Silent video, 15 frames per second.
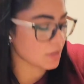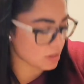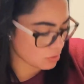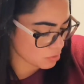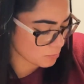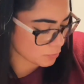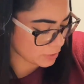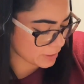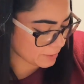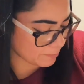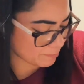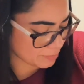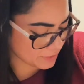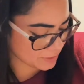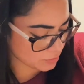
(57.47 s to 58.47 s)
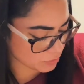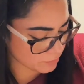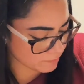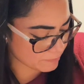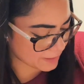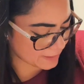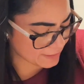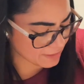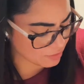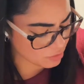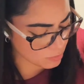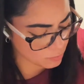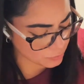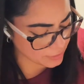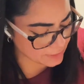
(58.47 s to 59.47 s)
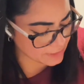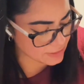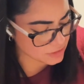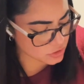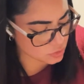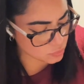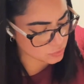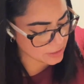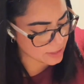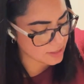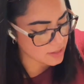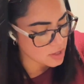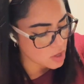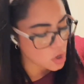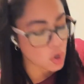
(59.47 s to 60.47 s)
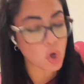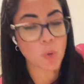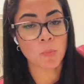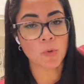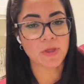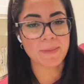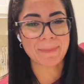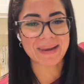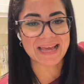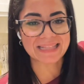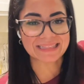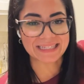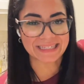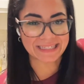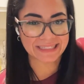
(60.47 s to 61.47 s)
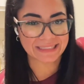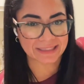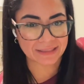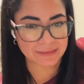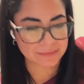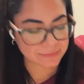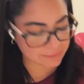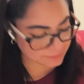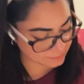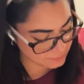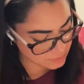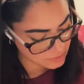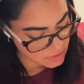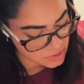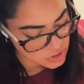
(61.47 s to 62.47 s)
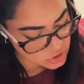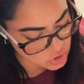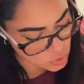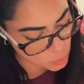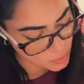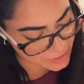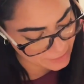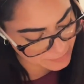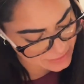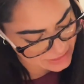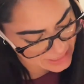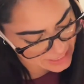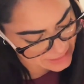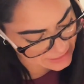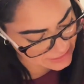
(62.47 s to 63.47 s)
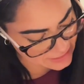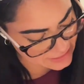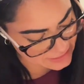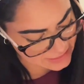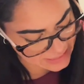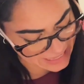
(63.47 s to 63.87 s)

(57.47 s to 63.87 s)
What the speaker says: ¿Cómo les explico? Va a quedar como una textura como de plastilina. So what I'm saying is that